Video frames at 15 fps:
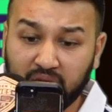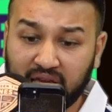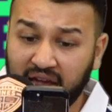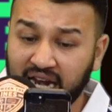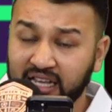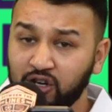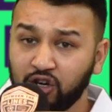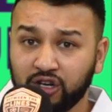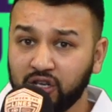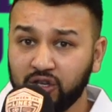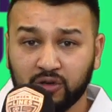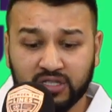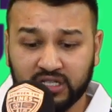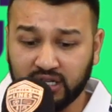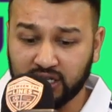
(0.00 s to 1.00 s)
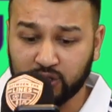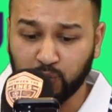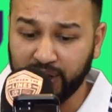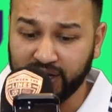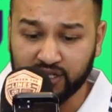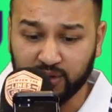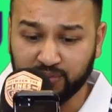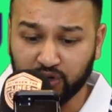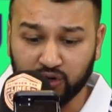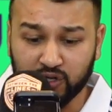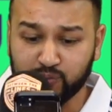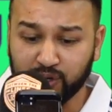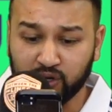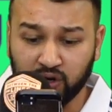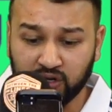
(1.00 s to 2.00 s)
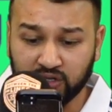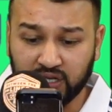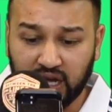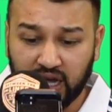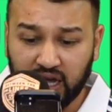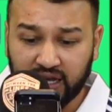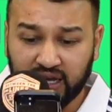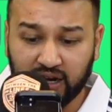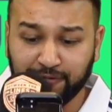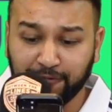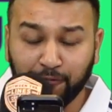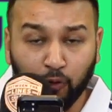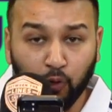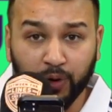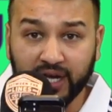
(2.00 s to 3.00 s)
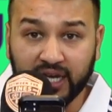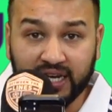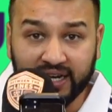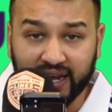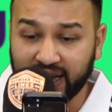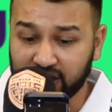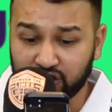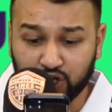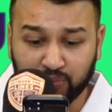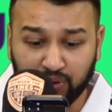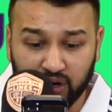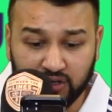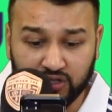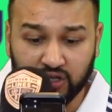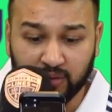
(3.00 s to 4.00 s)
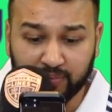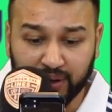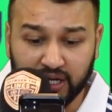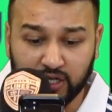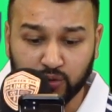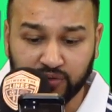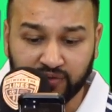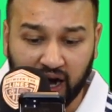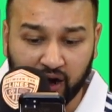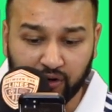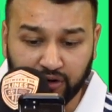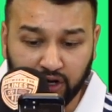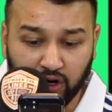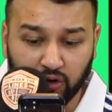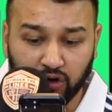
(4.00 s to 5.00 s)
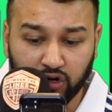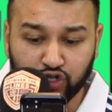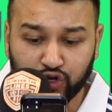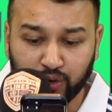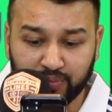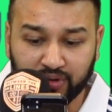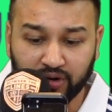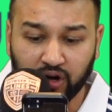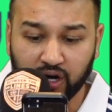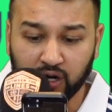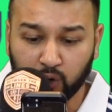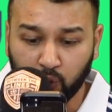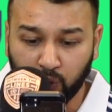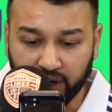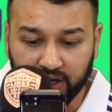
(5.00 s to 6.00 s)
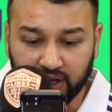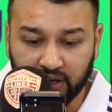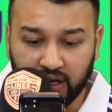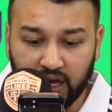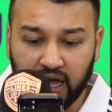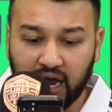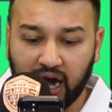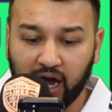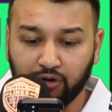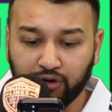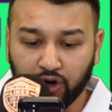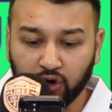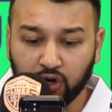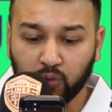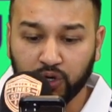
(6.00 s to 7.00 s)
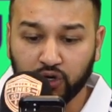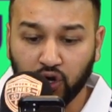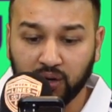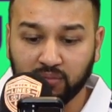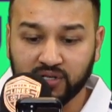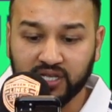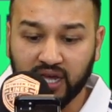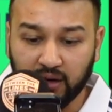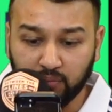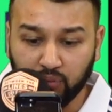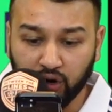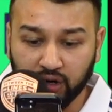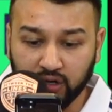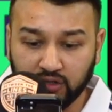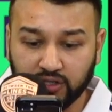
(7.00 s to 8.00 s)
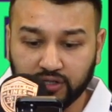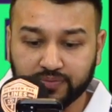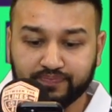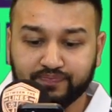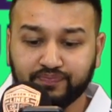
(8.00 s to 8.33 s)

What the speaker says: And he could have used it this week, to be honest, because he had 14 extra points on the bench with Areola, Trippier and Guehi. Areola would have got him 10 points.